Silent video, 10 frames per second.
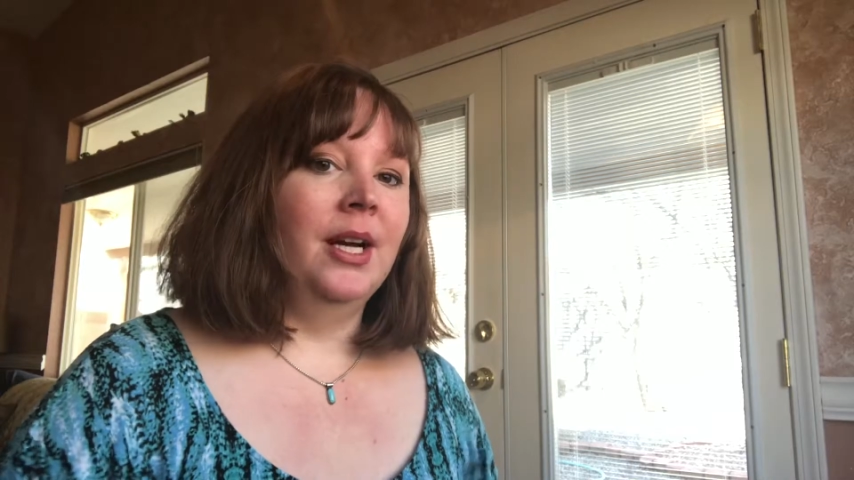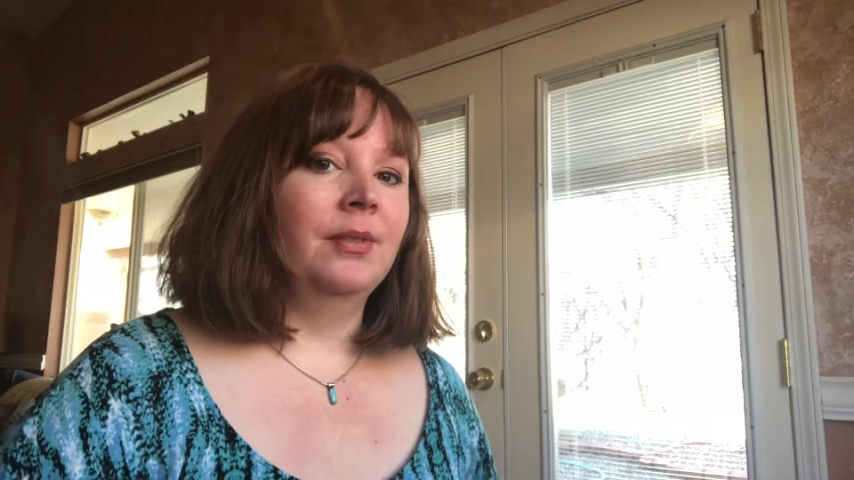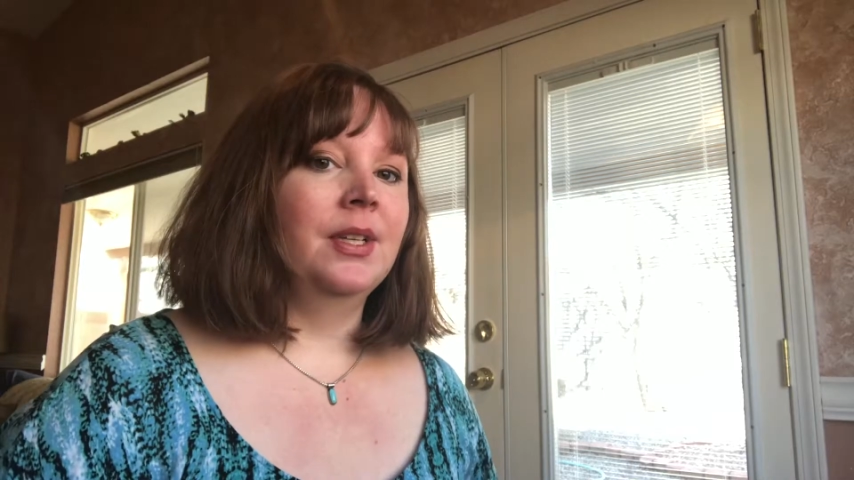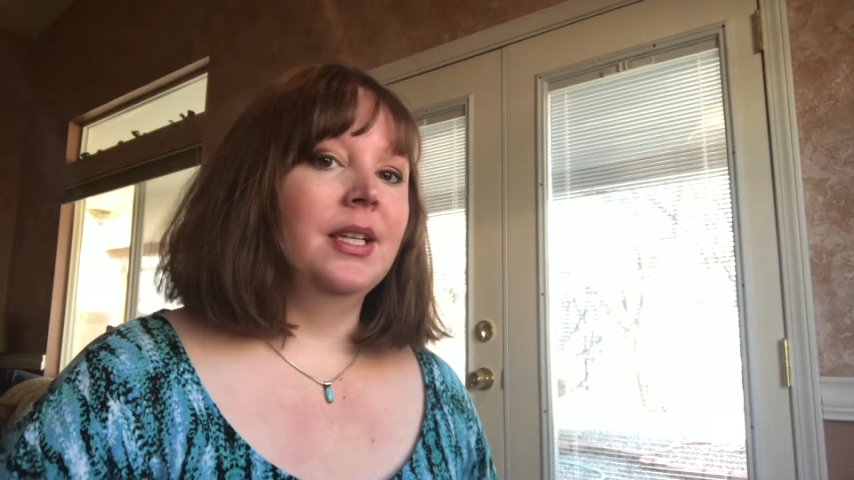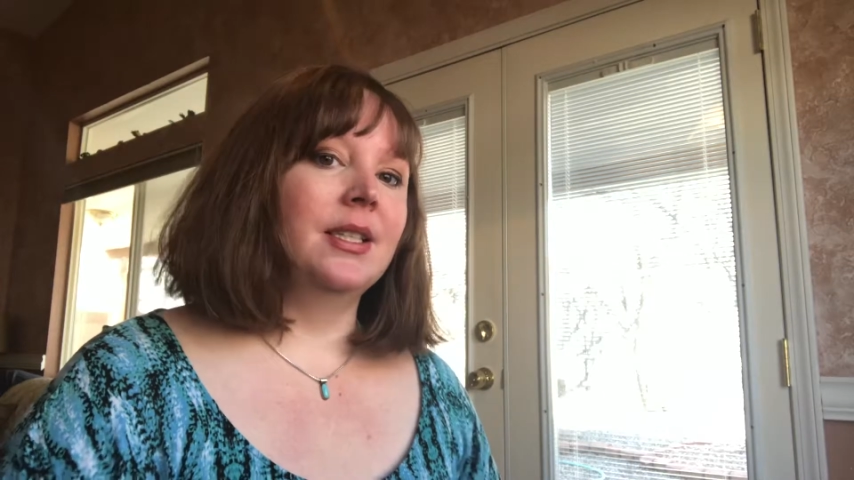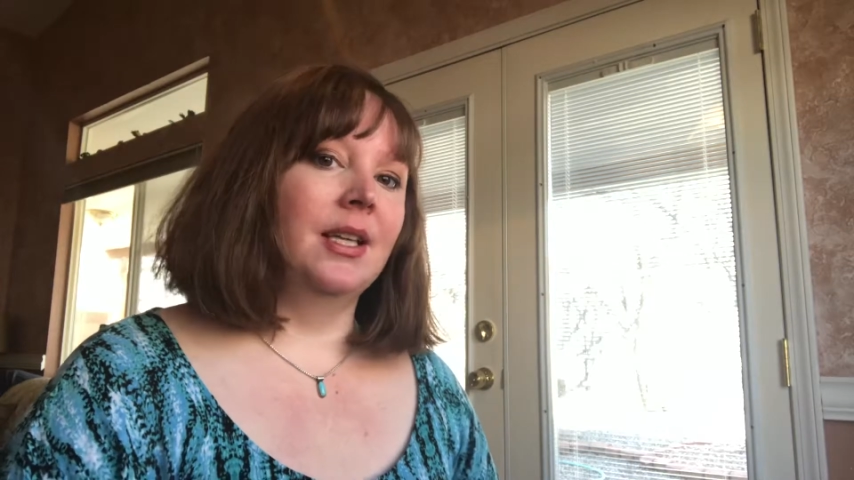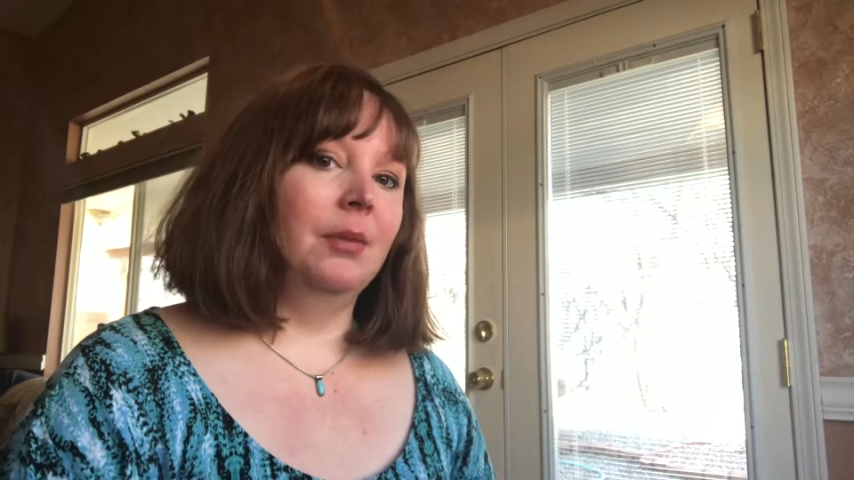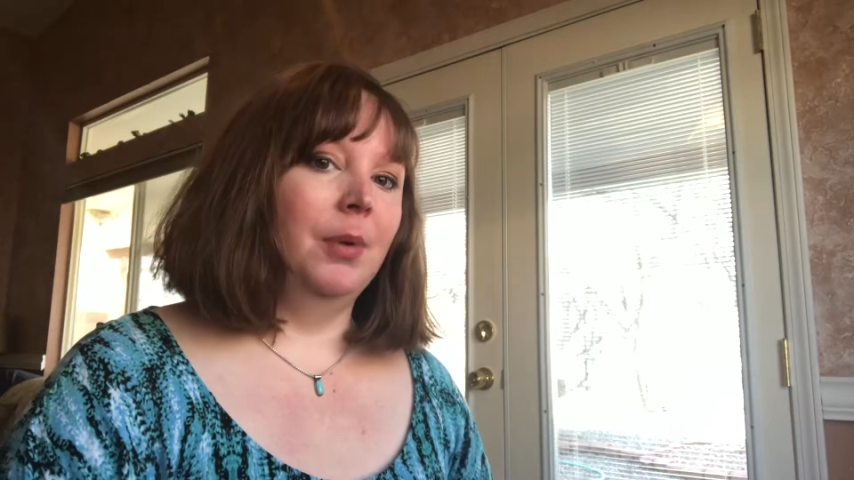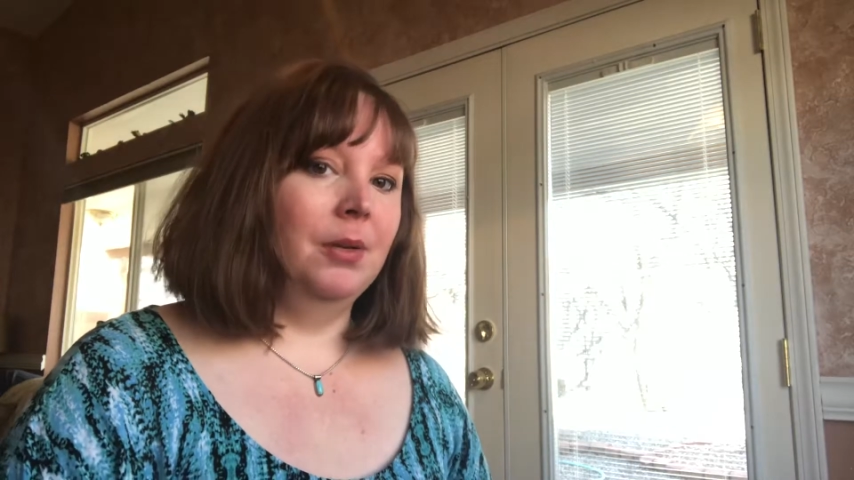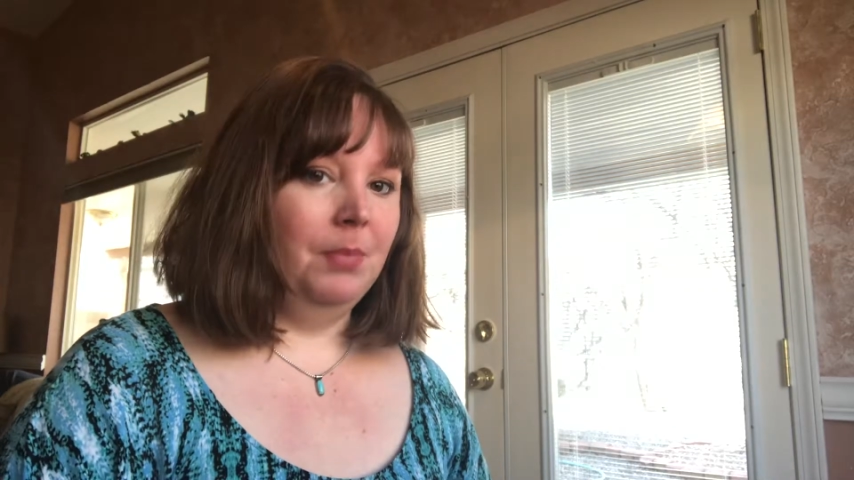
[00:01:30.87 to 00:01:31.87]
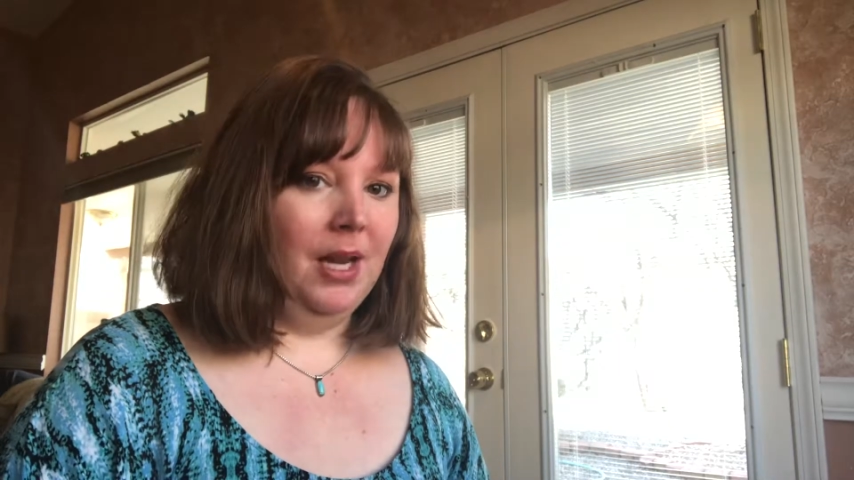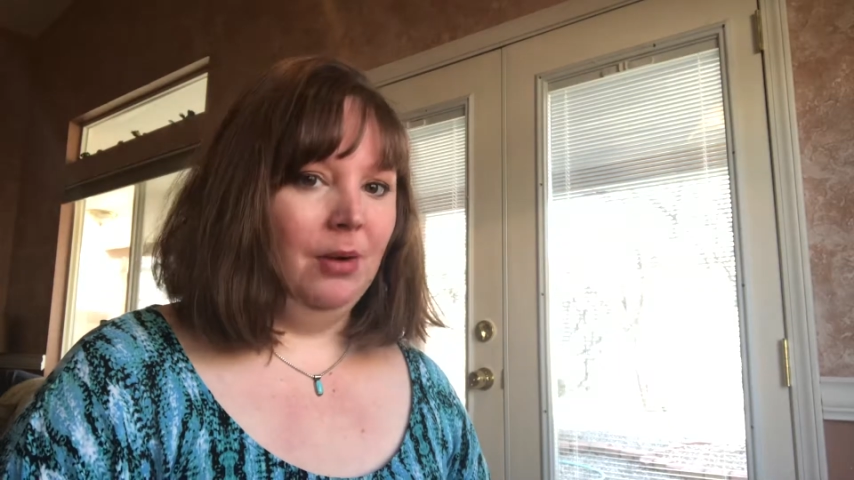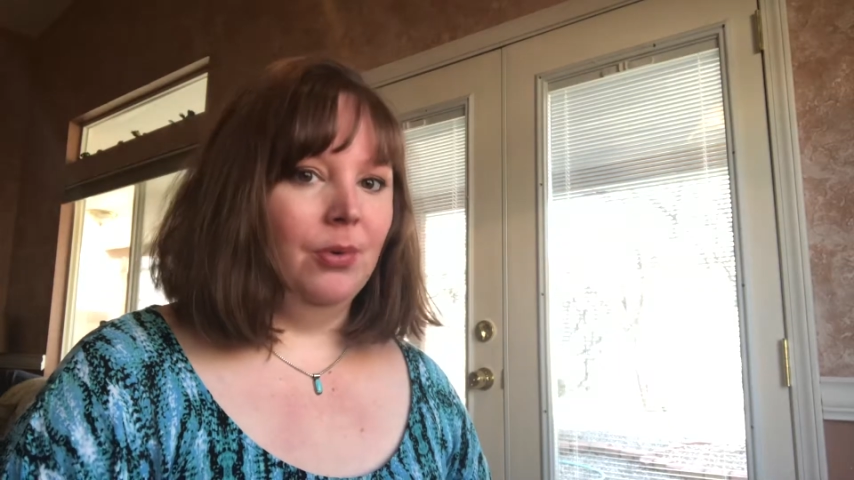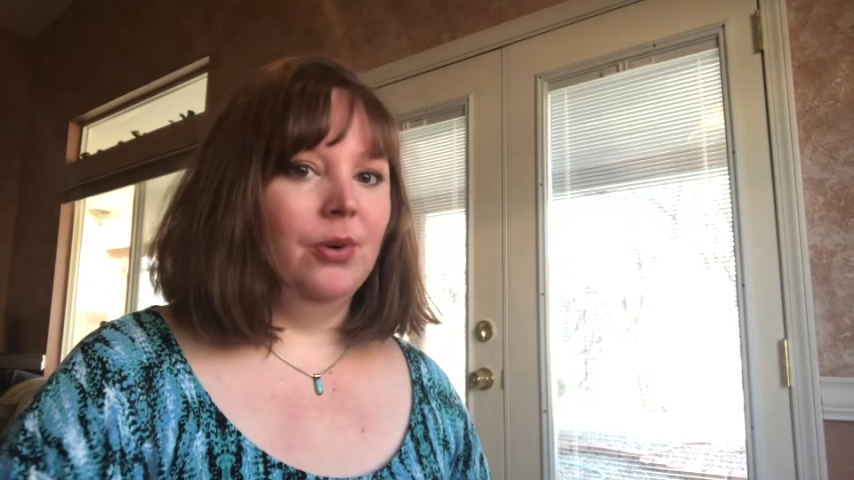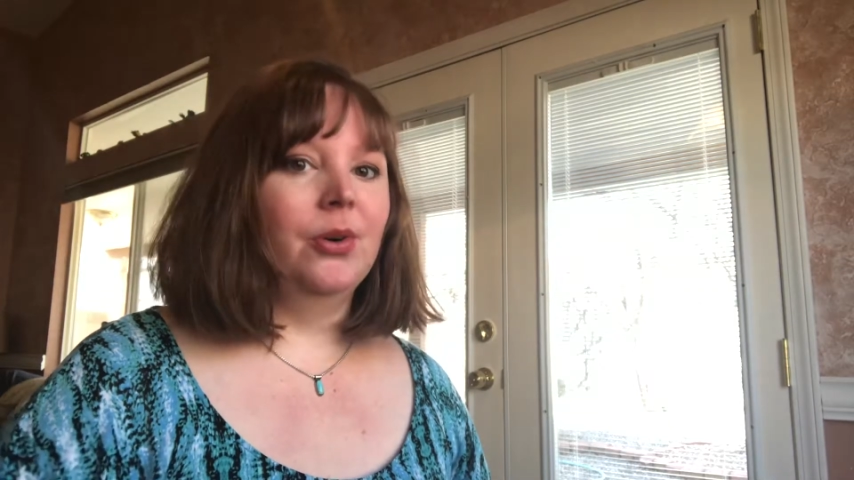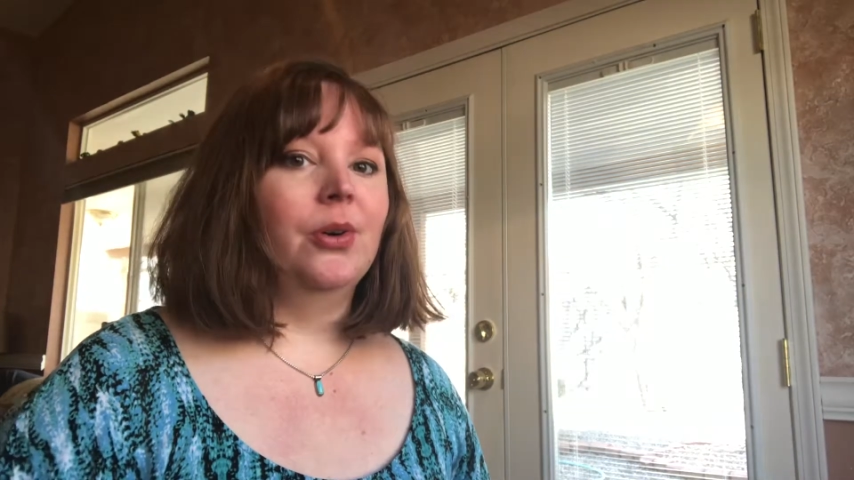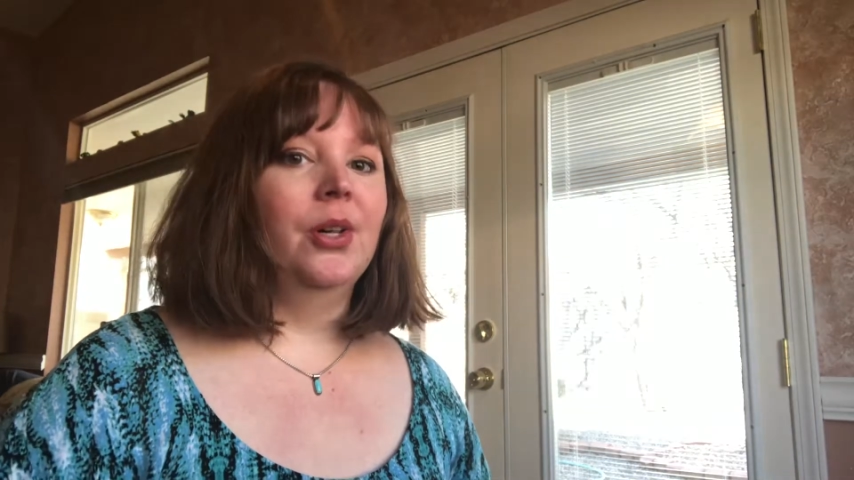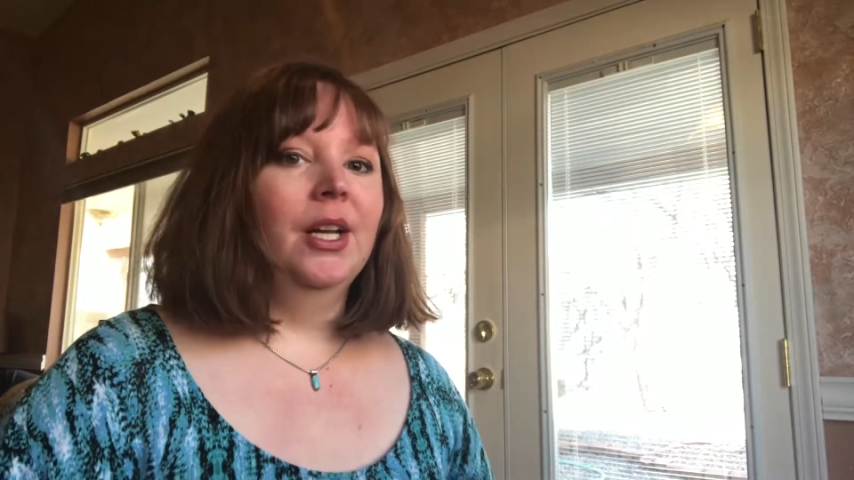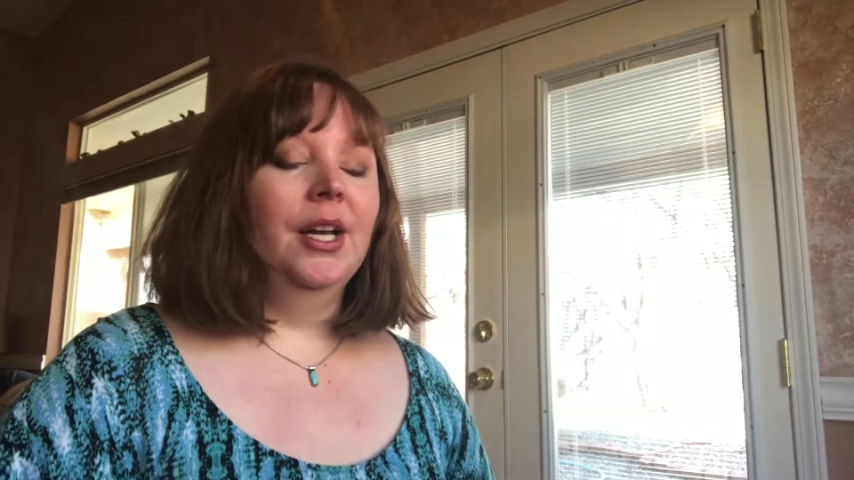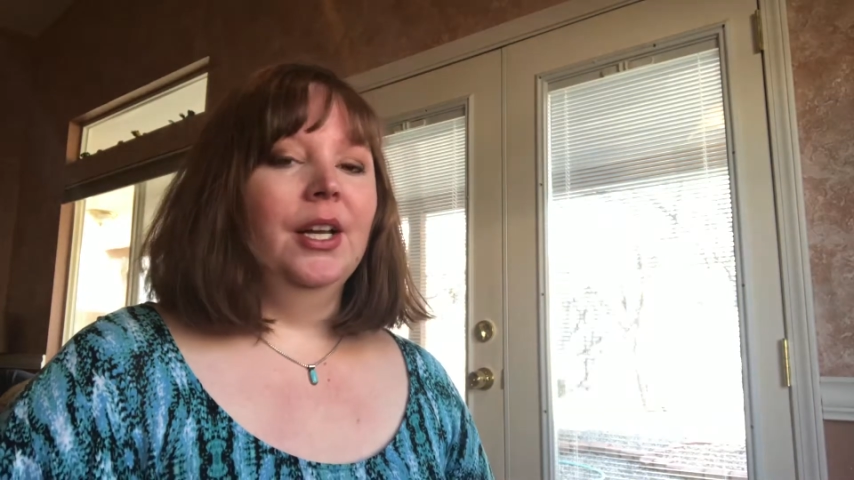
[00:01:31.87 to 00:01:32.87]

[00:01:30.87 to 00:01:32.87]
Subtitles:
have to get set up on payroll.